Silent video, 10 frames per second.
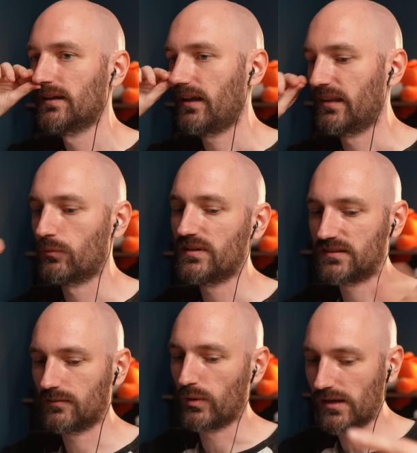and then
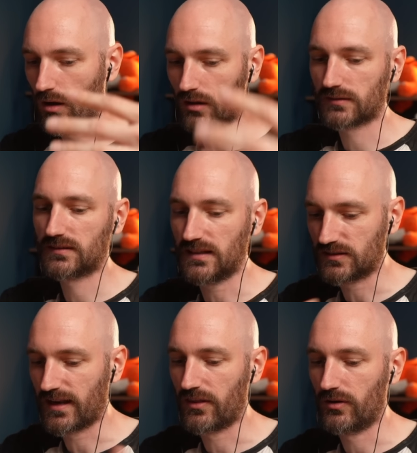we all sit
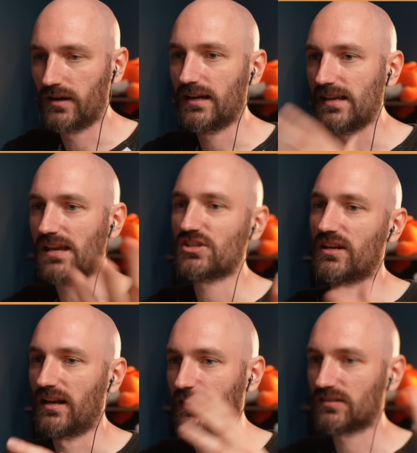together,
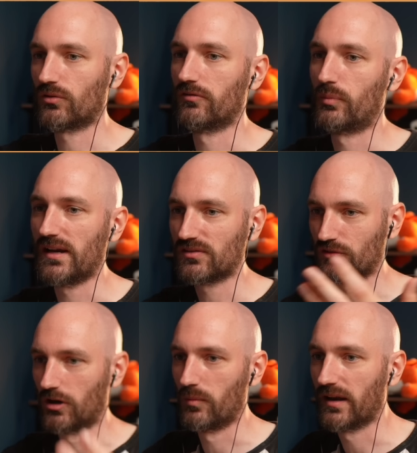ideation, and like sort of
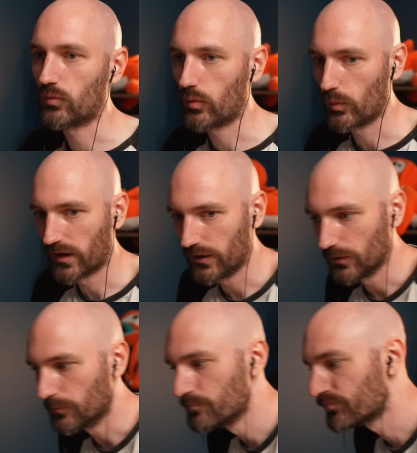brainstorm like what we want to do.